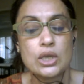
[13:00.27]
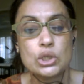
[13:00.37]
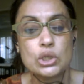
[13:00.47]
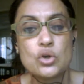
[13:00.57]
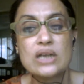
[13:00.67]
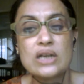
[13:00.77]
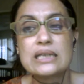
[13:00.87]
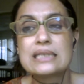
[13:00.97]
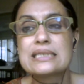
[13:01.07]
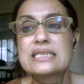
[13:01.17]
New
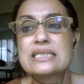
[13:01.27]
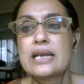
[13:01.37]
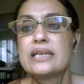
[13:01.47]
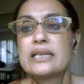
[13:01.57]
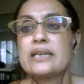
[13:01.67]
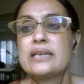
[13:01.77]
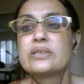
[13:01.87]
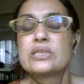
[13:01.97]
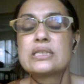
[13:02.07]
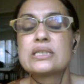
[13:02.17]
Yorker study, which
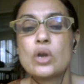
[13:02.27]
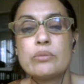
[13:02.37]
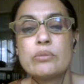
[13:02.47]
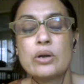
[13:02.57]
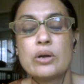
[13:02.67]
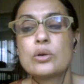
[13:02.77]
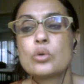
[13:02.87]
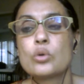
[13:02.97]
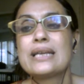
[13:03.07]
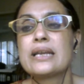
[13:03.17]
is not about
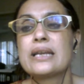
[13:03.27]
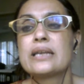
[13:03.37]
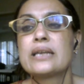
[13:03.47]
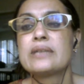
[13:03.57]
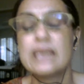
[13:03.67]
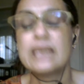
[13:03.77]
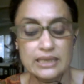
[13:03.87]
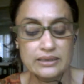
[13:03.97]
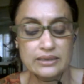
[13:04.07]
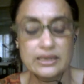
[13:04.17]
only creativity. I think
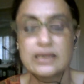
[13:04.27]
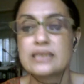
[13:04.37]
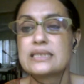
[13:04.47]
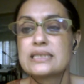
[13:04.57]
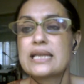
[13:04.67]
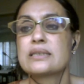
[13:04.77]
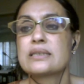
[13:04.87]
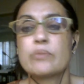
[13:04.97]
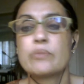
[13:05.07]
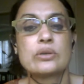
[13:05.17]
Enrique is saying it's
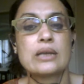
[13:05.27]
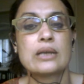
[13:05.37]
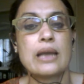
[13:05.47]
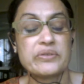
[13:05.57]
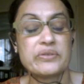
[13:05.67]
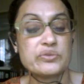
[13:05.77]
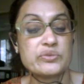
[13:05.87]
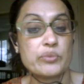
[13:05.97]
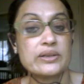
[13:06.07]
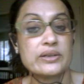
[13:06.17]
about the gamma wave
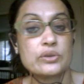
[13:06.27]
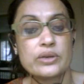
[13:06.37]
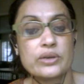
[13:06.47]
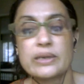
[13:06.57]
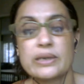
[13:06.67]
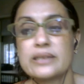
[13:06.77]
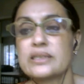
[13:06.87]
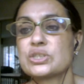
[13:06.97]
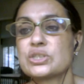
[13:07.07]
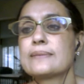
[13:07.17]
spike during
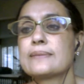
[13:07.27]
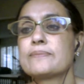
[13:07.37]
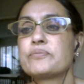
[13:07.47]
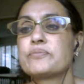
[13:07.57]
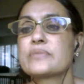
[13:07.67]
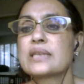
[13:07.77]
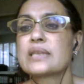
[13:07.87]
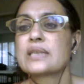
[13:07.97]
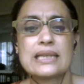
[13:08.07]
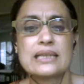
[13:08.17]
meditation. I
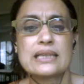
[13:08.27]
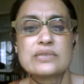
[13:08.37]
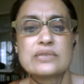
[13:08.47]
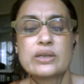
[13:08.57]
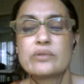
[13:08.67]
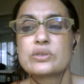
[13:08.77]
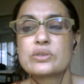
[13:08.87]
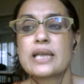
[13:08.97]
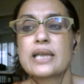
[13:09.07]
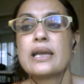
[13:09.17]
think that's what he was
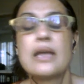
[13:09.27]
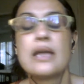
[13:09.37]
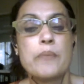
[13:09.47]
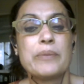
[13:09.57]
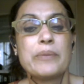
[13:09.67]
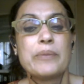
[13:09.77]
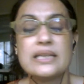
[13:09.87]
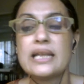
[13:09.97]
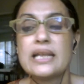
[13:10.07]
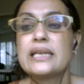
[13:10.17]
saying. But in
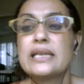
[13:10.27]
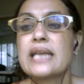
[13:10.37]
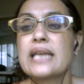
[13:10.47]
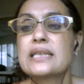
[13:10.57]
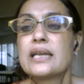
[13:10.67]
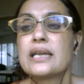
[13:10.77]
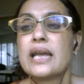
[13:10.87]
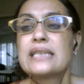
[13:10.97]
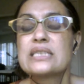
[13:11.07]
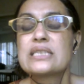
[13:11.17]
any case,
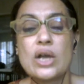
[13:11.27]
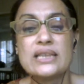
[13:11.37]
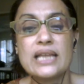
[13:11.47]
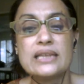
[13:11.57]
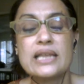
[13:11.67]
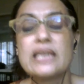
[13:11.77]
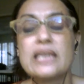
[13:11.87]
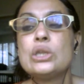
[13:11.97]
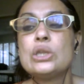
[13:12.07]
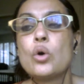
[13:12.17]
it's not that they
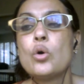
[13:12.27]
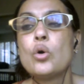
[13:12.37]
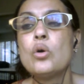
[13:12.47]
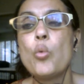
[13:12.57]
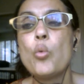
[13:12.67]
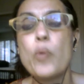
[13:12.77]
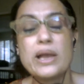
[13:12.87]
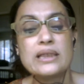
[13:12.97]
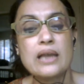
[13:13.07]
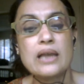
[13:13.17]
know when
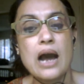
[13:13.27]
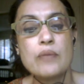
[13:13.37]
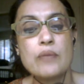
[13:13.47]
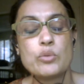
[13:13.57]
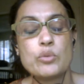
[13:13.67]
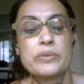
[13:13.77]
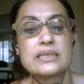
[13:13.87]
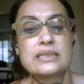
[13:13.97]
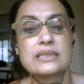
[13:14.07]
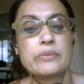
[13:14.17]
the aha moment is
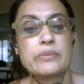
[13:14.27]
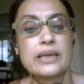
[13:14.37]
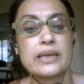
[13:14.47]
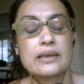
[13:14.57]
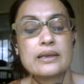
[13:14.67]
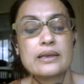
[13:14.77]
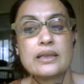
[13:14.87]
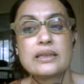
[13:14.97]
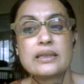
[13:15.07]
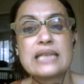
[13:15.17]
coming.
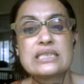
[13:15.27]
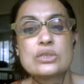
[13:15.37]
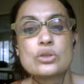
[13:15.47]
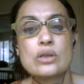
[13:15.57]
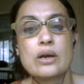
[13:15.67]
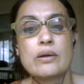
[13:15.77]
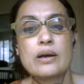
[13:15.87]
That's, well,